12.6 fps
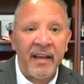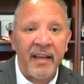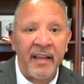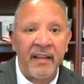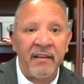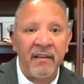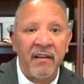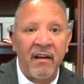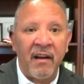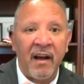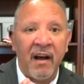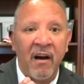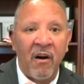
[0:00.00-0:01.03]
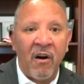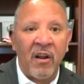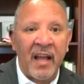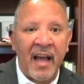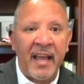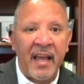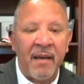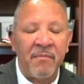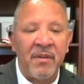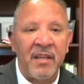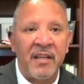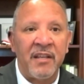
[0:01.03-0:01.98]
And all I
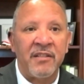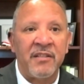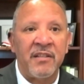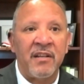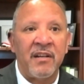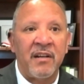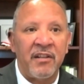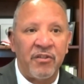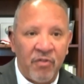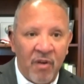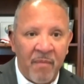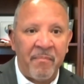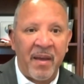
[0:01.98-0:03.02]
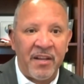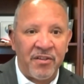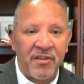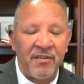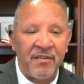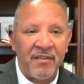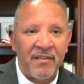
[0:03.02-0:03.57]
am is a drum major,